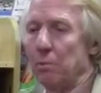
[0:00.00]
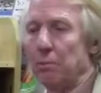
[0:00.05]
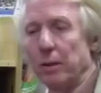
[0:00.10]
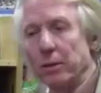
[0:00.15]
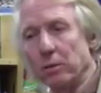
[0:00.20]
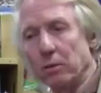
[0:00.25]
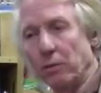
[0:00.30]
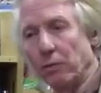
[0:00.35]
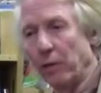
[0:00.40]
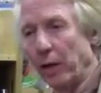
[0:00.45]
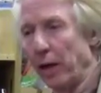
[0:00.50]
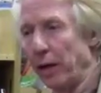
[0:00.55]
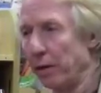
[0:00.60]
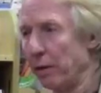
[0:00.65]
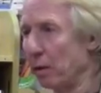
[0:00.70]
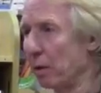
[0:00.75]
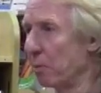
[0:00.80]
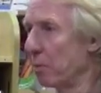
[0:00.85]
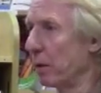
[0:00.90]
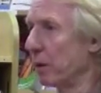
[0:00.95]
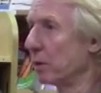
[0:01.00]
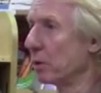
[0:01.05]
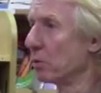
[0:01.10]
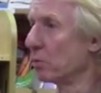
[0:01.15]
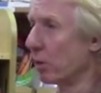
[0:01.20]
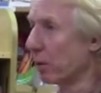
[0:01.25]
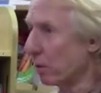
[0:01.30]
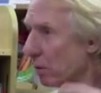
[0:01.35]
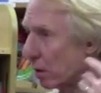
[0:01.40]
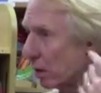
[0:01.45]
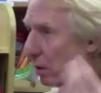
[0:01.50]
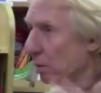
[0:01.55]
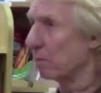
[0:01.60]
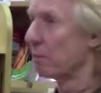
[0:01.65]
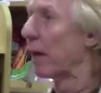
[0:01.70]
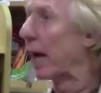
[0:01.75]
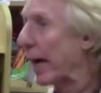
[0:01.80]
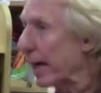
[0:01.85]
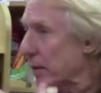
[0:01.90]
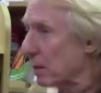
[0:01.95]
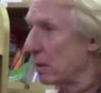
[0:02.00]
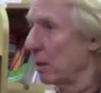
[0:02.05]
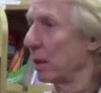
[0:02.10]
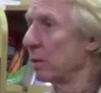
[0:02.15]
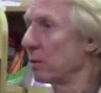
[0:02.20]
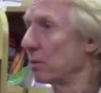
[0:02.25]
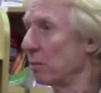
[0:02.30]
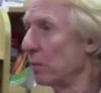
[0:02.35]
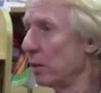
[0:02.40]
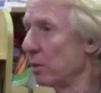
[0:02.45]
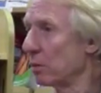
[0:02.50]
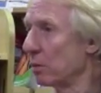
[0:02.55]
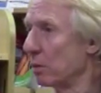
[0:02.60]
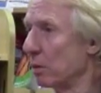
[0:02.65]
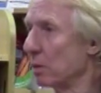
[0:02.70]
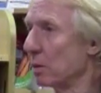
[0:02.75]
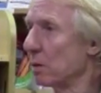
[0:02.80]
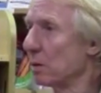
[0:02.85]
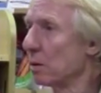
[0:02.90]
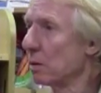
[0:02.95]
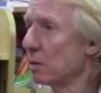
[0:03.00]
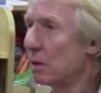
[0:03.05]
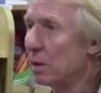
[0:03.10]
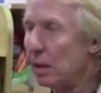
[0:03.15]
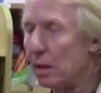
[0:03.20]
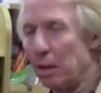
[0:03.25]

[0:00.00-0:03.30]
Pennsylvania, places where you could access resources.